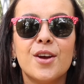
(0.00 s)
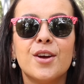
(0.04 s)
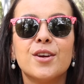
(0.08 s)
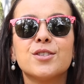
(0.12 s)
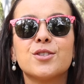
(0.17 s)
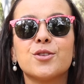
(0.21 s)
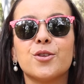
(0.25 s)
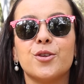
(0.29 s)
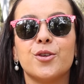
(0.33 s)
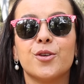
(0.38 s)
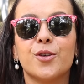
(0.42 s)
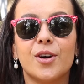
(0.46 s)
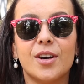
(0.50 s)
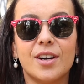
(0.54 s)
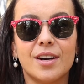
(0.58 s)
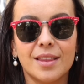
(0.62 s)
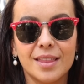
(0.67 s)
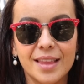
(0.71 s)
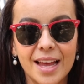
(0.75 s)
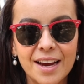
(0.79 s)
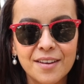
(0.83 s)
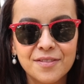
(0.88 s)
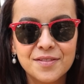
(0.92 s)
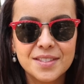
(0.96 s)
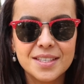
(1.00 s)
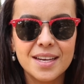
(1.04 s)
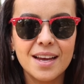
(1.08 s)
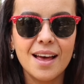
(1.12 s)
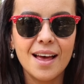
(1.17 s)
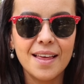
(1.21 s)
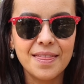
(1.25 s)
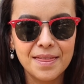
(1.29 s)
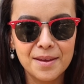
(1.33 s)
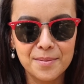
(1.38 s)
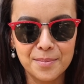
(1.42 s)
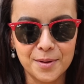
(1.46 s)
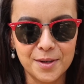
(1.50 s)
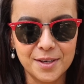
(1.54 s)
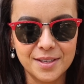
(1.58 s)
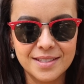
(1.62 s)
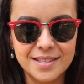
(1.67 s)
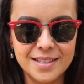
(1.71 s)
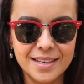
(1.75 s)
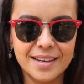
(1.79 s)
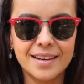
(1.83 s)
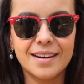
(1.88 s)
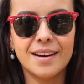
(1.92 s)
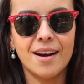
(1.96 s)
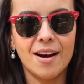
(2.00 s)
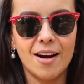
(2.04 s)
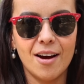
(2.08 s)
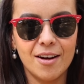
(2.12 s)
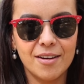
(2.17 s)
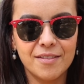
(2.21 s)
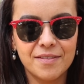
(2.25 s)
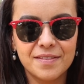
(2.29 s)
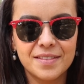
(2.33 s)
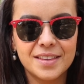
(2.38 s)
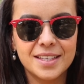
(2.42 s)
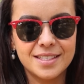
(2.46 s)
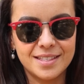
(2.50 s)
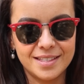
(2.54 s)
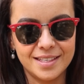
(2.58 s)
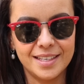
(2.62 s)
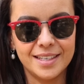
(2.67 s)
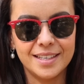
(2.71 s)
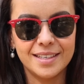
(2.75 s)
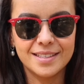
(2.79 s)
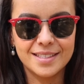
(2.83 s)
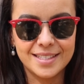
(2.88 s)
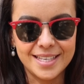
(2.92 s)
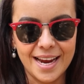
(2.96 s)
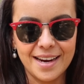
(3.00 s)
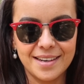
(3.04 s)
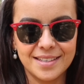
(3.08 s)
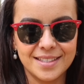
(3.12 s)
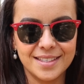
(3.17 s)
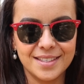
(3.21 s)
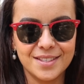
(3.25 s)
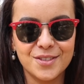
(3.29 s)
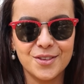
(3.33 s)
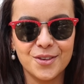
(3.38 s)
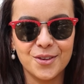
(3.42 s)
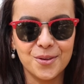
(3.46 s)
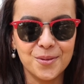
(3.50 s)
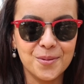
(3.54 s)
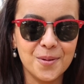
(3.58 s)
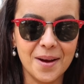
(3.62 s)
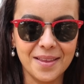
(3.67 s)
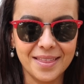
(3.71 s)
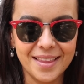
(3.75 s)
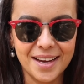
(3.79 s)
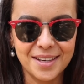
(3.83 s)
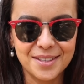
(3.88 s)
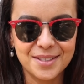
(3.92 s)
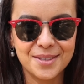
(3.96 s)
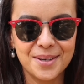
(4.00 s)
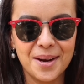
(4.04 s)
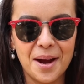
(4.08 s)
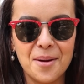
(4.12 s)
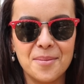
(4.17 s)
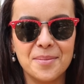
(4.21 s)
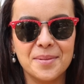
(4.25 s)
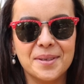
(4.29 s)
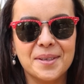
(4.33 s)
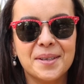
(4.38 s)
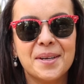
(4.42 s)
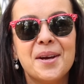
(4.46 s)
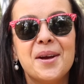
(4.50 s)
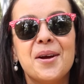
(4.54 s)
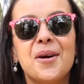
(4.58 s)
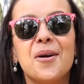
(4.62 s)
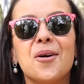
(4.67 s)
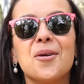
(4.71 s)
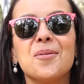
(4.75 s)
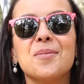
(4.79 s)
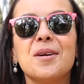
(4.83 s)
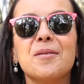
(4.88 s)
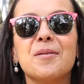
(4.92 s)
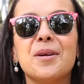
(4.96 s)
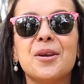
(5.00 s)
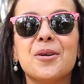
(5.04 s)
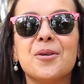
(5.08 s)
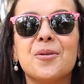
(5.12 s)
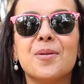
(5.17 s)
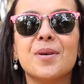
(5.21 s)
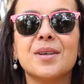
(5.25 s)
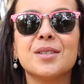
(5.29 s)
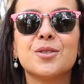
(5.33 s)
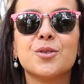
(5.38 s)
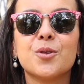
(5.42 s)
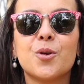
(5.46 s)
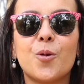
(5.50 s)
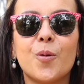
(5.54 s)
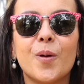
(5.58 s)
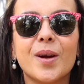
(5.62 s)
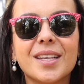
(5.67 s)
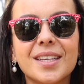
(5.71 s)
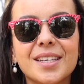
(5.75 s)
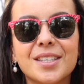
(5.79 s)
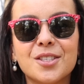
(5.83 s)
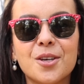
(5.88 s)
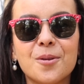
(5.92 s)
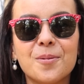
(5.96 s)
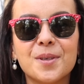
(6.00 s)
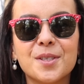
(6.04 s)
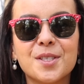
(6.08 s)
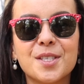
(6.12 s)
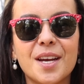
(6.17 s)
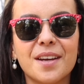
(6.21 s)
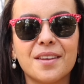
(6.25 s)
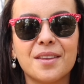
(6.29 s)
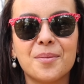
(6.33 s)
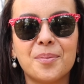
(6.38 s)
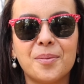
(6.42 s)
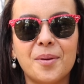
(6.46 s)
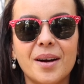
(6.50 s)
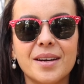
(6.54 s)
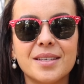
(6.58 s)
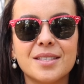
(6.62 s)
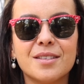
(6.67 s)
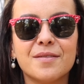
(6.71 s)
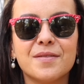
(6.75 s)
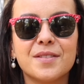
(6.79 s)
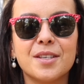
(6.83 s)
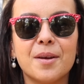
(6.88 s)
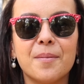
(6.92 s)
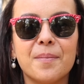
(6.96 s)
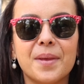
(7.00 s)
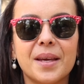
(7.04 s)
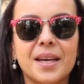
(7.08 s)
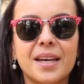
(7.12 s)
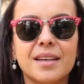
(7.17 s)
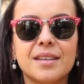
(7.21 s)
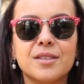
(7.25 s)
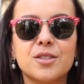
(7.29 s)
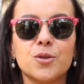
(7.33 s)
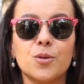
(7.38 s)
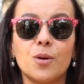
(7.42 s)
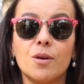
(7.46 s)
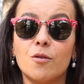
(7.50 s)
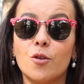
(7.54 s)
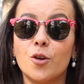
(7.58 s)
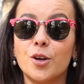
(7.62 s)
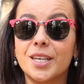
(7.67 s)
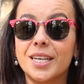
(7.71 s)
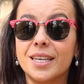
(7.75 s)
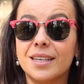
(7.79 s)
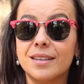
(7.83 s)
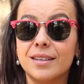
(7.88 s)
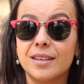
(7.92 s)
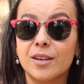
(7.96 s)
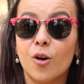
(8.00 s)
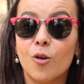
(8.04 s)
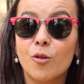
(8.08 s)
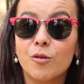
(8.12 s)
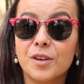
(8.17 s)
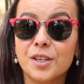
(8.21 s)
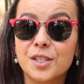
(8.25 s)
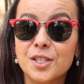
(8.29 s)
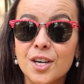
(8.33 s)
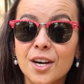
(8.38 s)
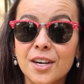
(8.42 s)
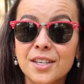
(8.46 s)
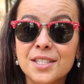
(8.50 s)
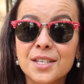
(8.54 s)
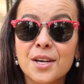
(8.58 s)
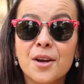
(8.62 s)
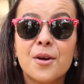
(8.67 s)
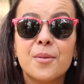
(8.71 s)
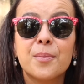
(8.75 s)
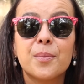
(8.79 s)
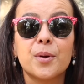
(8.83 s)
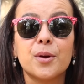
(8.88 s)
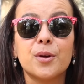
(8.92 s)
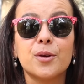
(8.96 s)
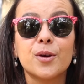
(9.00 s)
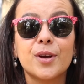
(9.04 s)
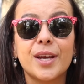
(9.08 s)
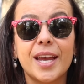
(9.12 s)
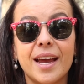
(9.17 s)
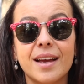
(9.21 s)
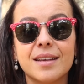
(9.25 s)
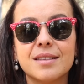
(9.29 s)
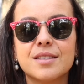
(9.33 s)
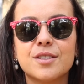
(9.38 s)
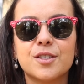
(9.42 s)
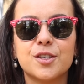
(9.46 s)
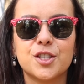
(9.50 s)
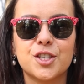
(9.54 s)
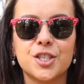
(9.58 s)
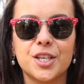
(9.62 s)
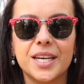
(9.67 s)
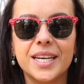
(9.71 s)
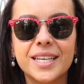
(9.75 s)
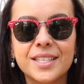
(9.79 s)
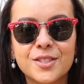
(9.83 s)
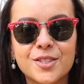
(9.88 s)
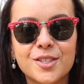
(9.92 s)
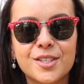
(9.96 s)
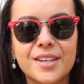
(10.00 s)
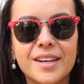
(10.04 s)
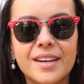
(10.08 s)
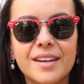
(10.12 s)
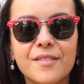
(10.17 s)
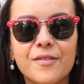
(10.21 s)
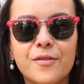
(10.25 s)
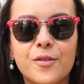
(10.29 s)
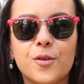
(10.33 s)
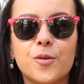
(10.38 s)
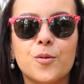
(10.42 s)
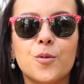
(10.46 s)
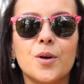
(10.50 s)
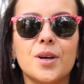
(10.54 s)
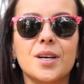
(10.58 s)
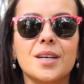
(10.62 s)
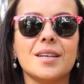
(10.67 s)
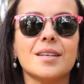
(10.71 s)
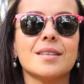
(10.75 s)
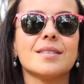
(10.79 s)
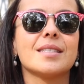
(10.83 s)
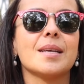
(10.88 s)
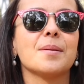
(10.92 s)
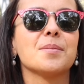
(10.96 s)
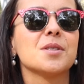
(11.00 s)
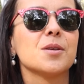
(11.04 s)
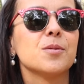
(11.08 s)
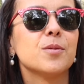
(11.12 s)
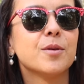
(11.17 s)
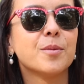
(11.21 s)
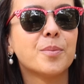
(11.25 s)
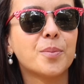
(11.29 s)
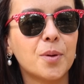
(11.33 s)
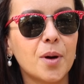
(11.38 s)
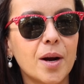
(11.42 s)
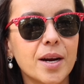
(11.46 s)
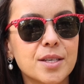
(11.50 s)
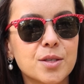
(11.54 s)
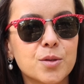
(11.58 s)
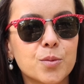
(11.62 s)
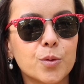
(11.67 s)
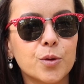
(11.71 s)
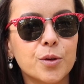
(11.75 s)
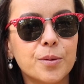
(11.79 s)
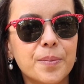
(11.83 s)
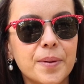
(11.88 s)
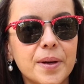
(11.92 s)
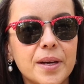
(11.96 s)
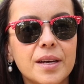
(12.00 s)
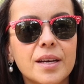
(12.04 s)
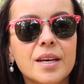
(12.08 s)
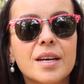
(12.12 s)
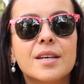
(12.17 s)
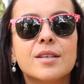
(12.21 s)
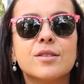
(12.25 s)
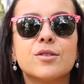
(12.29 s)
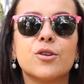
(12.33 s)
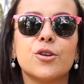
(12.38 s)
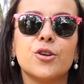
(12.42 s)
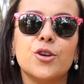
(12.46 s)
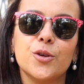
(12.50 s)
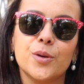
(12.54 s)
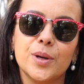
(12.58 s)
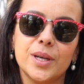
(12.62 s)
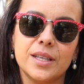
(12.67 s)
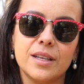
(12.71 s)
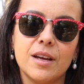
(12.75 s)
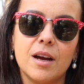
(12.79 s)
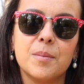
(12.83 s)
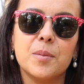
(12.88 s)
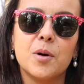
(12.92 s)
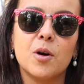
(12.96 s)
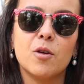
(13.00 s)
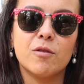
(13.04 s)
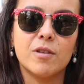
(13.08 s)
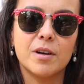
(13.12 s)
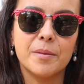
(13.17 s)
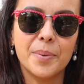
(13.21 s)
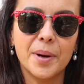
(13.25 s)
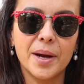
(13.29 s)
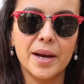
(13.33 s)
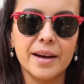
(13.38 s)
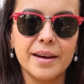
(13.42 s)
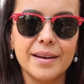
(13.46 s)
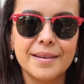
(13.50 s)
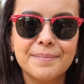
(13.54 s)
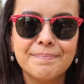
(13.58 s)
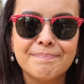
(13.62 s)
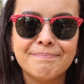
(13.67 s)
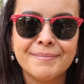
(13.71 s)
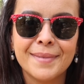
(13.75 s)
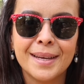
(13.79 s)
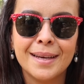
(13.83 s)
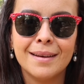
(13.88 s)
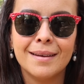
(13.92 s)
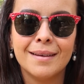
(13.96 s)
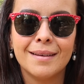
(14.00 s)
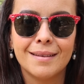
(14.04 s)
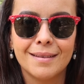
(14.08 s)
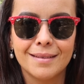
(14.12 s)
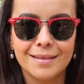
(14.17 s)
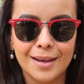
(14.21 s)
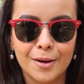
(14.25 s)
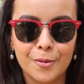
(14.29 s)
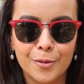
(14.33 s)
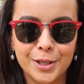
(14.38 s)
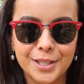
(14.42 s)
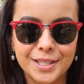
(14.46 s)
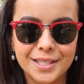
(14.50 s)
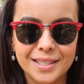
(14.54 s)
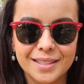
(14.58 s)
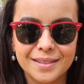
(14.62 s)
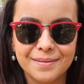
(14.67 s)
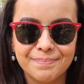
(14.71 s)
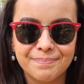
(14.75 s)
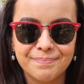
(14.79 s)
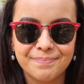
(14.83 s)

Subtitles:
So you are left at the mercy of the city's taxis. You don't want that to happen. Or maybe you want to quickly double check the price of something to avoid getting overcharged, but you can't search the internet for what an acceptable price would be, so you end up overpaying like we did.